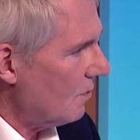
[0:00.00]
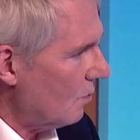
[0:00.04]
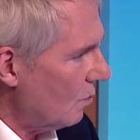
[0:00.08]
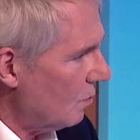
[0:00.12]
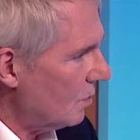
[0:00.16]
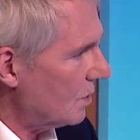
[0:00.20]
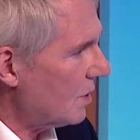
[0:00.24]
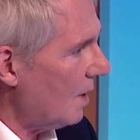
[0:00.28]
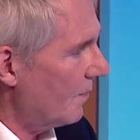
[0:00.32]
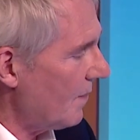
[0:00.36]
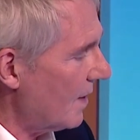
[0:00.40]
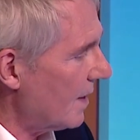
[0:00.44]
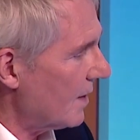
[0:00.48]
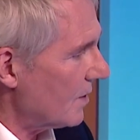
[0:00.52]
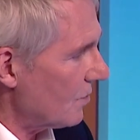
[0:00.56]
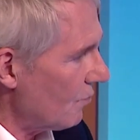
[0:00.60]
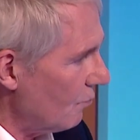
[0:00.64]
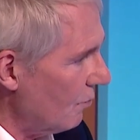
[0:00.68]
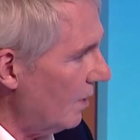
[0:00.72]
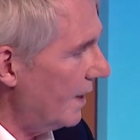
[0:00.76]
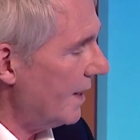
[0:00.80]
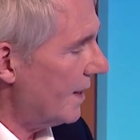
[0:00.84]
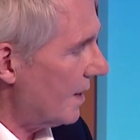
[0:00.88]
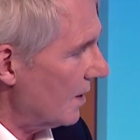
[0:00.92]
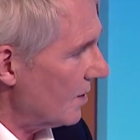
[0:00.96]
something that's
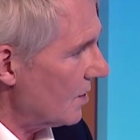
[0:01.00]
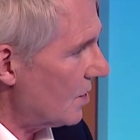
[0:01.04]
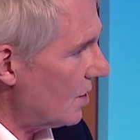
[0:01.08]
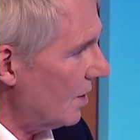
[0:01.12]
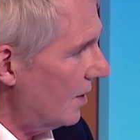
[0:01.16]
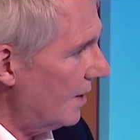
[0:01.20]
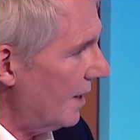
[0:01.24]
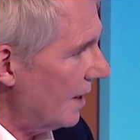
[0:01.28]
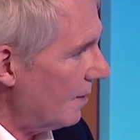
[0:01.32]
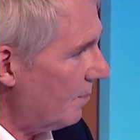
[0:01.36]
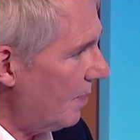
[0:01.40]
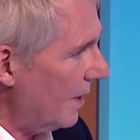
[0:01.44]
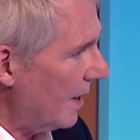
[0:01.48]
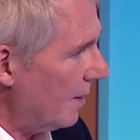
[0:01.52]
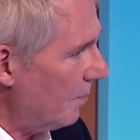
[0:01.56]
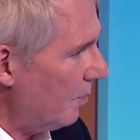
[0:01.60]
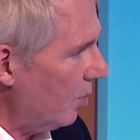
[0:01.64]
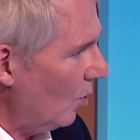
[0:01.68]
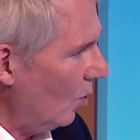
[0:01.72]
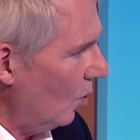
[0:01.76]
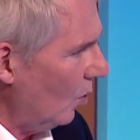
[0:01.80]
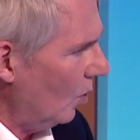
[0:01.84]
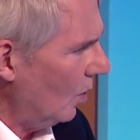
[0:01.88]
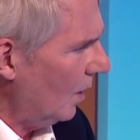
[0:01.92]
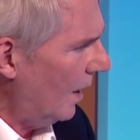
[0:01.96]
really concerning
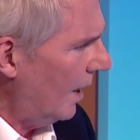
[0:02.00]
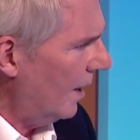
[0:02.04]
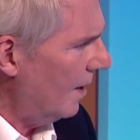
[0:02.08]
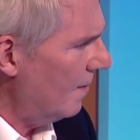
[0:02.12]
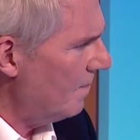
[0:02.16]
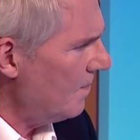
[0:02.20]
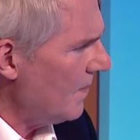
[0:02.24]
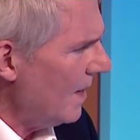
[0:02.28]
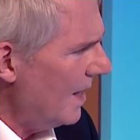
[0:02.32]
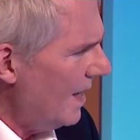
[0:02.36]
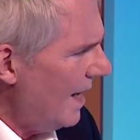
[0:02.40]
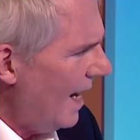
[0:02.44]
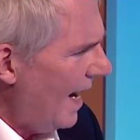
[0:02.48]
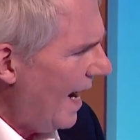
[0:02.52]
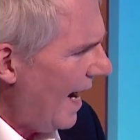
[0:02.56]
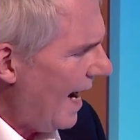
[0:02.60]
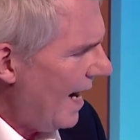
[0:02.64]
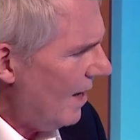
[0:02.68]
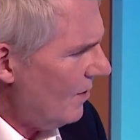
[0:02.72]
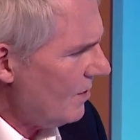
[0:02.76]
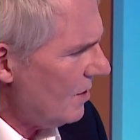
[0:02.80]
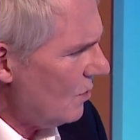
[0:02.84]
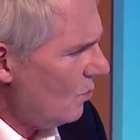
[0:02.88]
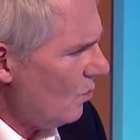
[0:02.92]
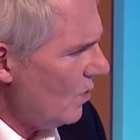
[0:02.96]
people.
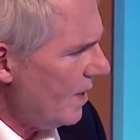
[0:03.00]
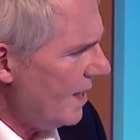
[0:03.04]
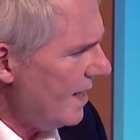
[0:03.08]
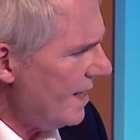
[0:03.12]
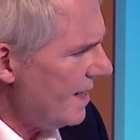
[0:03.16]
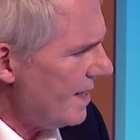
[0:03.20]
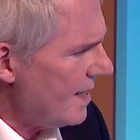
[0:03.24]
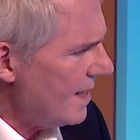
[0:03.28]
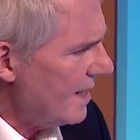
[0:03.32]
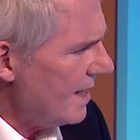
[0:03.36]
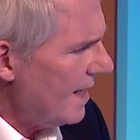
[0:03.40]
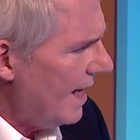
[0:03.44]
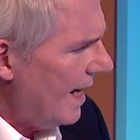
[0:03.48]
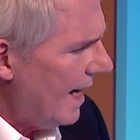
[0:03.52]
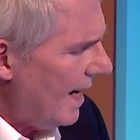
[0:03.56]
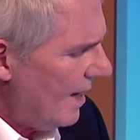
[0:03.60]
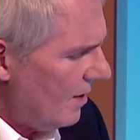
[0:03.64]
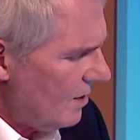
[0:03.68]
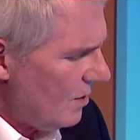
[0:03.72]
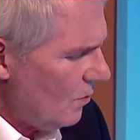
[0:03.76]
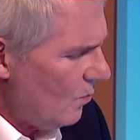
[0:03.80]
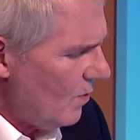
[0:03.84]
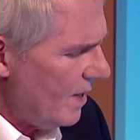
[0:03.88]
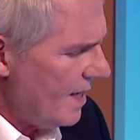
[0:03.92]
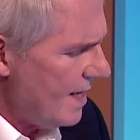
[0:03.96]
How do we
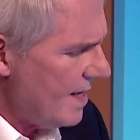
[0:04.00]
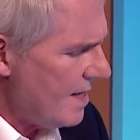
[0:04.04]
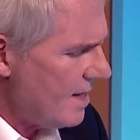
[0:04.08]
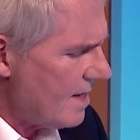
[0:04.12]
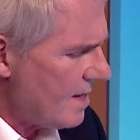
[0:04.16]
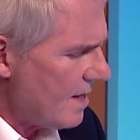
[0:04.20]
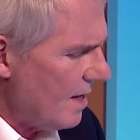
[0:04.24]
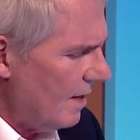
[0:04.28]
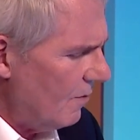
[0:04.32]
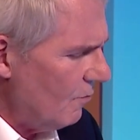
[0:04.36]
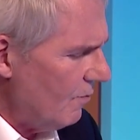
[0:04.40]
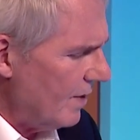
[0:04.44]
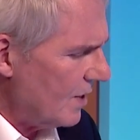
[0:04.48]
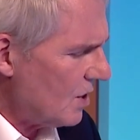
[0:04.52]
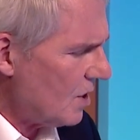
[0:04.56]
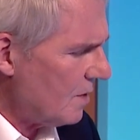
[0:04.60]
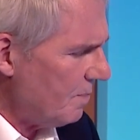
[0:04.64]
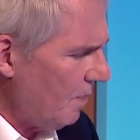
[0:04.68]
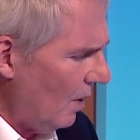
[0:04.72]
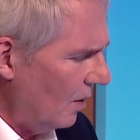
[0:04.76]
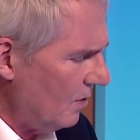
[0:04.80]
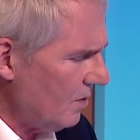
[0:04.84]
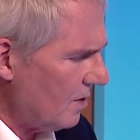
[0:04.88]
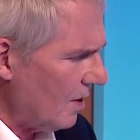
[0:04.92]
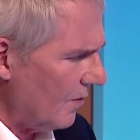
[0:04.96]

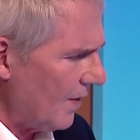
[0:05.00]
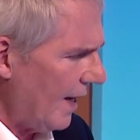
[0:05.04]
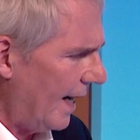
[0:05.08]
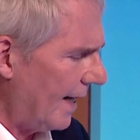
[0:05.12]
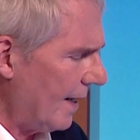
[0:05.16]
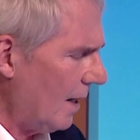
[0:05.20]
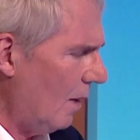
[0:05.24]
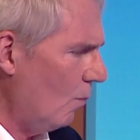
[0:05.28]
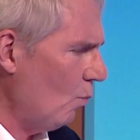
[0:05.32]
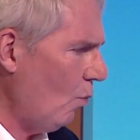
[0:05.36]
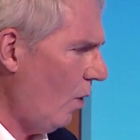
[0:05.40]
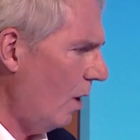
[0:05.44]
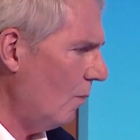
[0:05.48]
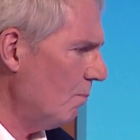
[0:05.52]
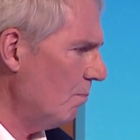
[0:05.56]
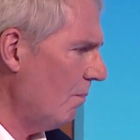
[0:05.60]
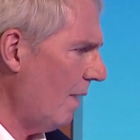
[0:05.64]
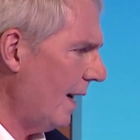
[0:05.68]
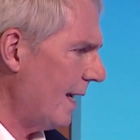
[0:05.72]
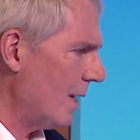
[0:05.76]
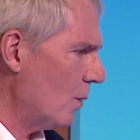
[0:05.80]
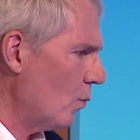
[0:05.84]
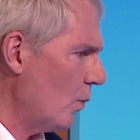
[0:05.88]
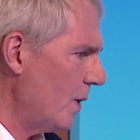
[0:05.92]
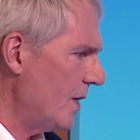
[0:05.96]
respond to that, and what
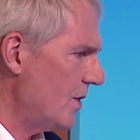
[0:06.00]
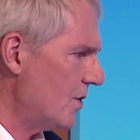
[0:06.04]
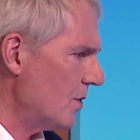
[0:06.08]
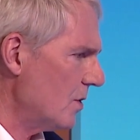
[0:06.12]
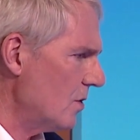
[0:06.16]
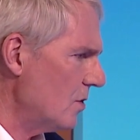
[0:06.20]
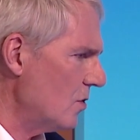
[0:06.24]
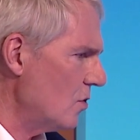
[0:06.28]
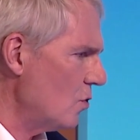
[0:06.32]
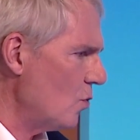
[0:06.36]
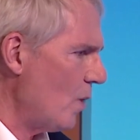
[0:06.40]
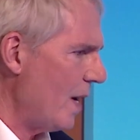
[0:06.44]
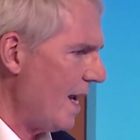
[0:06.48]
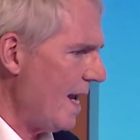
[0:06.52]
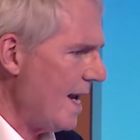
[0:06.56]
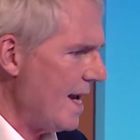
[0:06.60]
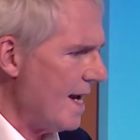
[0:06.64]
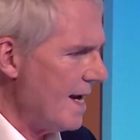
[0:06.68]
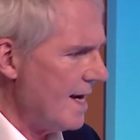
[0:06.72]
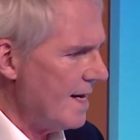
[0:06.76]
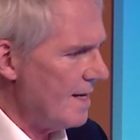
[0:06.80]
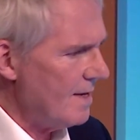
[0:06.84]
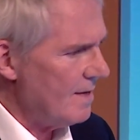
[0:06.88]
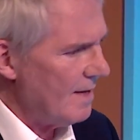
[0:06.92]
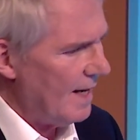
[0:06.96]
might we do
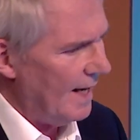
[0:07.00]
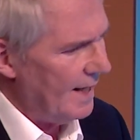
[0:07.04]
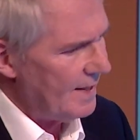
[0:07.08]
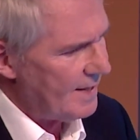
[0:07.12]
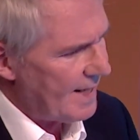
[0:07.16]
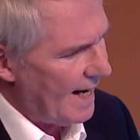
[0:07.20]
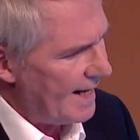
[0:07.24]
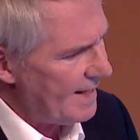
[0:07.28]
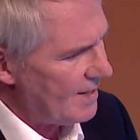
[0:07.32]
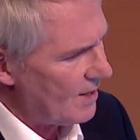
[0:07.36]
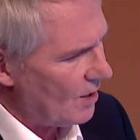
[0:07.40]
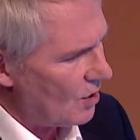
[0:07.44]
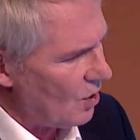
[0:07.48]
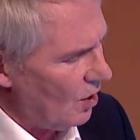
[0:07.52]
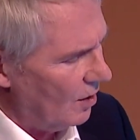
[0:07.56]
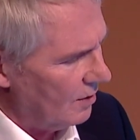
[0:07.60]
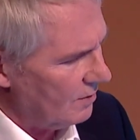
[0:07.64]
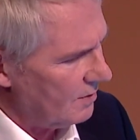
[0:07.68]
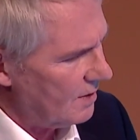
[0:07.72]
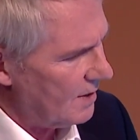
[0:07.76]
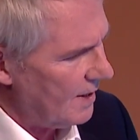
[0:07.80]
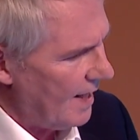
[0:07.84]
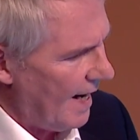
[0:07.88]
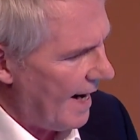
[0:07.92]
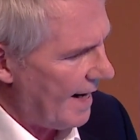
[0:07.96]
in a data
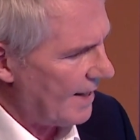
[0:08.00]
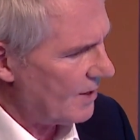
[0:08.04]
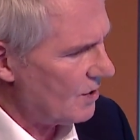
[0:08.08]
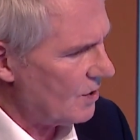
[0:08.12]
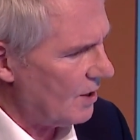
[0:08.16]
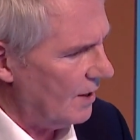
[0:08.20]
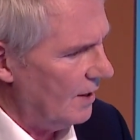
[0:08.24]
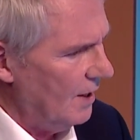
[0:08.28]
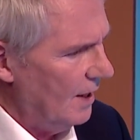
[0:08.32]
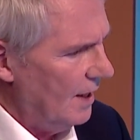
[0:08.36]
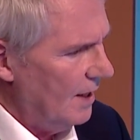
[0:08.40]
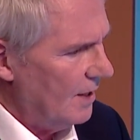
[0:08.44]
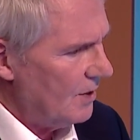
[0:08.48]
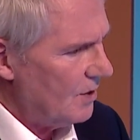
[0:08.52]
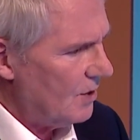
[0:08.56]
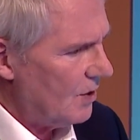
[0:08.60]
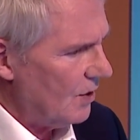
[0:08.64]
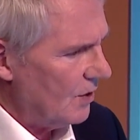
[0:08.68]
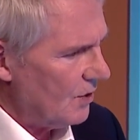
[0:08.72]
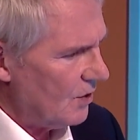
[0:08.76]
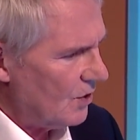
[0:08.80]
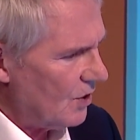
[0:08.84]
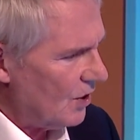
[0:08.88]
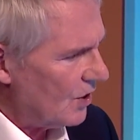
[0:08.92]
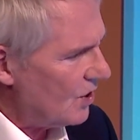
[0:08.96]
context
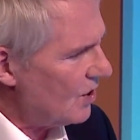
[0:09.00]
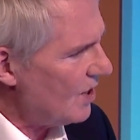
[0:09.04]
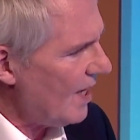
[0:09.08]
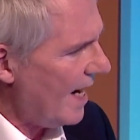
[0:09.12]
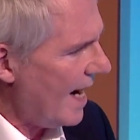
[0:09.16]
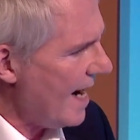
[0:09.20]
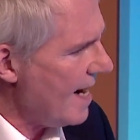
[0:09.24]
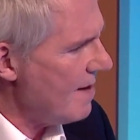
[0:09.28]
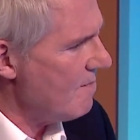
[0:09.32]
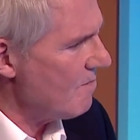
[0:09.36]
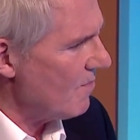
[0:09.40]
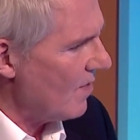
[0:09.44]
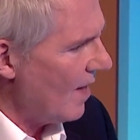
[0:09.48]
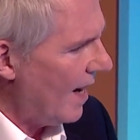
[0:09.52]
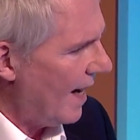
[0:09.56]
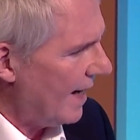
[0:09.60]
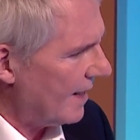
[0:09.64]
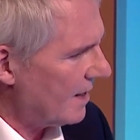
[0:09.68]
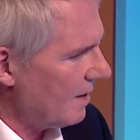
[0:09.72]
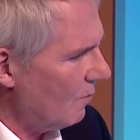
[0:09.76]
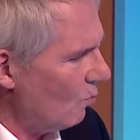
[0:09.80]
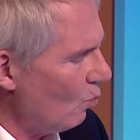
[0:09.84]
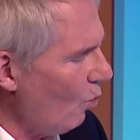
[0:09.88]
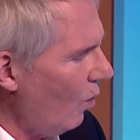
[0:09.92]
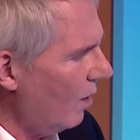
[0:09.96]
to tame that?
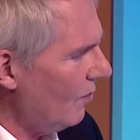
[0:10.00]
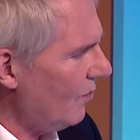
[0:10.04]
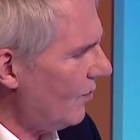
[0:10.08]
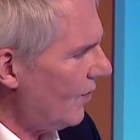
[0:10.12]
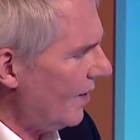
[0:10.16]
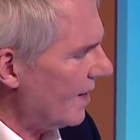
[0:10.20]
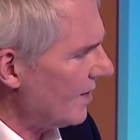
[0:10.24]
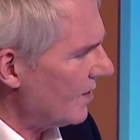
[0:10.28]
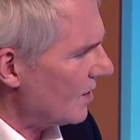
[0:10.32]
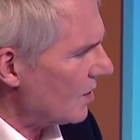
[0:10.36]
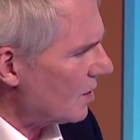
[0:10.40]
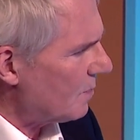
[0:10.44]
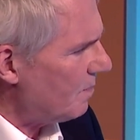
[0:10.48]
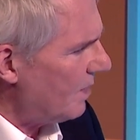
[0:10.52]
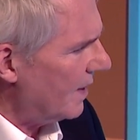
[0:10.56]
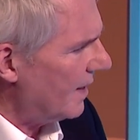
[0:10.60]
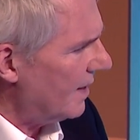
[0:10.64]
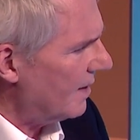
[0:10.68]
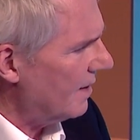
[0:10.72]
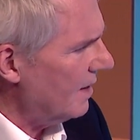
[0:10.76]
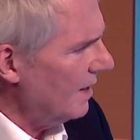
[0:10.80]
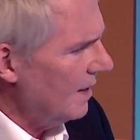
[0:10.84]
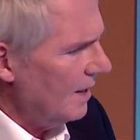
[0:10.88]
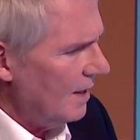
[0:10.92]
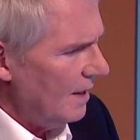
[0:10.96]
And one thing that's
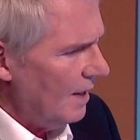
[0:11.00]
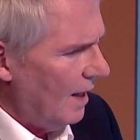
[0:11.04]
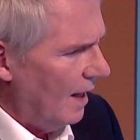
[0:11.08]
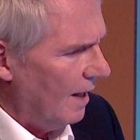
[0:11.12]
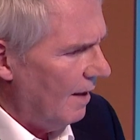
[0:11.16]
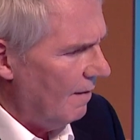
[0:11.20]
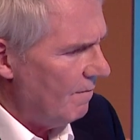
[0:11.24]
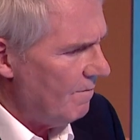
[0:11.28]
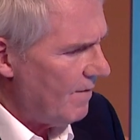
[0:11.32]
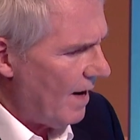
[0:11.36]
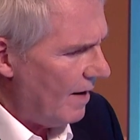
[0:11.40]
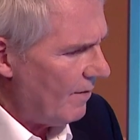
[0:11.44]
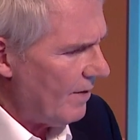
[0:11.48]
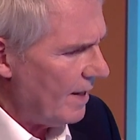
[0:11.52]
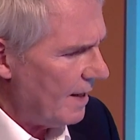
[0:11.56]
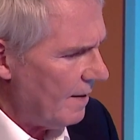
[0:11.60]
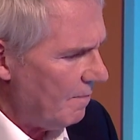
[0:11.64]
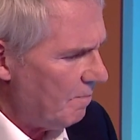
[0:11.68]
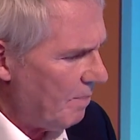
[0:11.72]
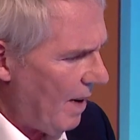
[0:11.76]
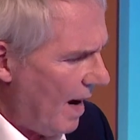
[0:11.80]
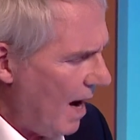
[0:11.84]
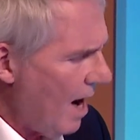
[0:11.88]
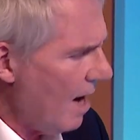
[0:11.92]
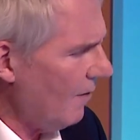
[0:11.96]
been very
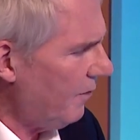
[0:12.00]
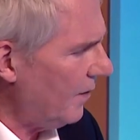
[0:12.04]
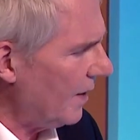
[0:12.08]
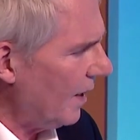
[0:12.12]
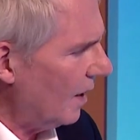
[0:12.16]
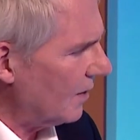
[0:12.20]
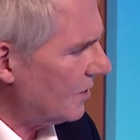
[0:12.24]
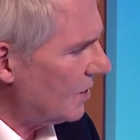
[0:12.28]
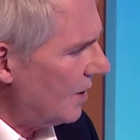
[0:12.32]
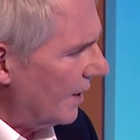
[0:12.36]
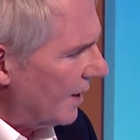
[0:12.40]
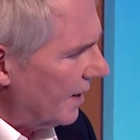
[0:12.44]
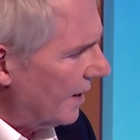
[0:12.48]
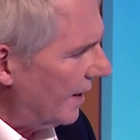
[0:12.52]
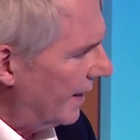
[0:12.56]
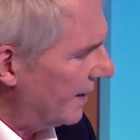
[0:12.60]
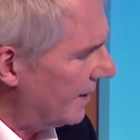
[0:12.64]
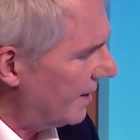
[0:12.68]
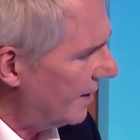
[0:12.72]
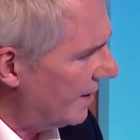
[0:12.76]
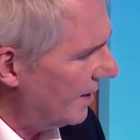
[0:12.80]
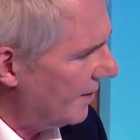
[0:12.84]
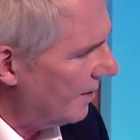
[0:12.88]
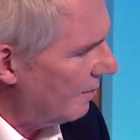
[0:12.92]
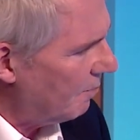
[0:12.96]
powerfully
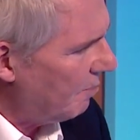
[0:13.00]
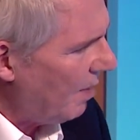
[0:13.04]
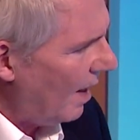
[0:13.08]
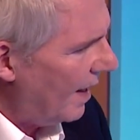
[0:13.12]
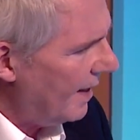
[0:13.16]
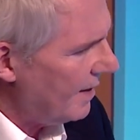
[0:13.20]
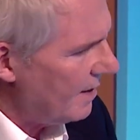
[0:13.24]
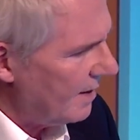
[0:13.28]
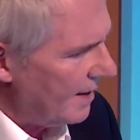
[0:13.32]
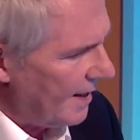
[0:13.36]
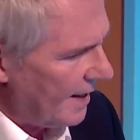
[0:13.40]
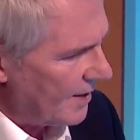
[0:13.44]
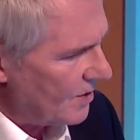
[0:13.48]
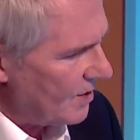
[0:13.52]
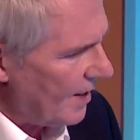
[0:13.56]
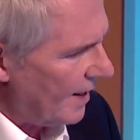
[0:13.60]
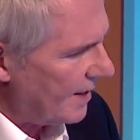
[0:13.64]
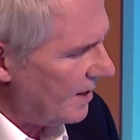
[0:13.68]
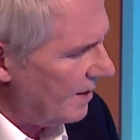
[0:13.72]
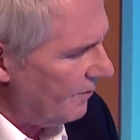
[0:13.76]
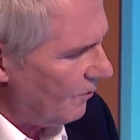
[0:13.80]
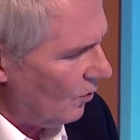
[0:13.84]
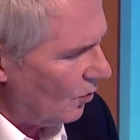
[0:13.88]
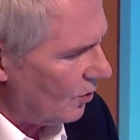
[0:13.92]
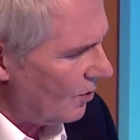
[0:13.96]
articulated in the Biden
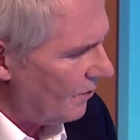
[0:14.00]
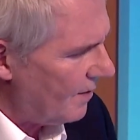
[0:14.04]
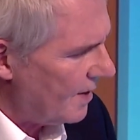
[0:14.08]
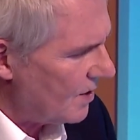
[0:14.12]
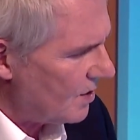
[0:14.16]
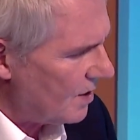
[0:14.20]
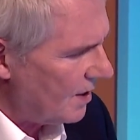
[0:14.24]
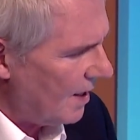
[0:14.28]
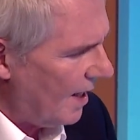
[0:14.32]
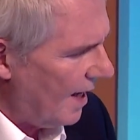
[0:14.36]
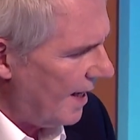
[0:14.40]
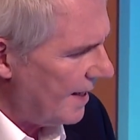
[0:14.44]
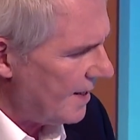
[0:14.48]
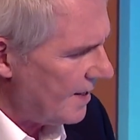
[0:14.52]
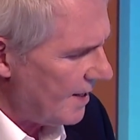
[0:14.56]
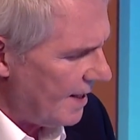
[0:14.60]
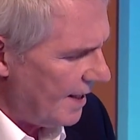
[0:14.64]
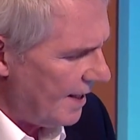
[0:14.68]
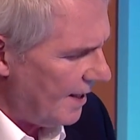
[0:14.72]
executive order is the idea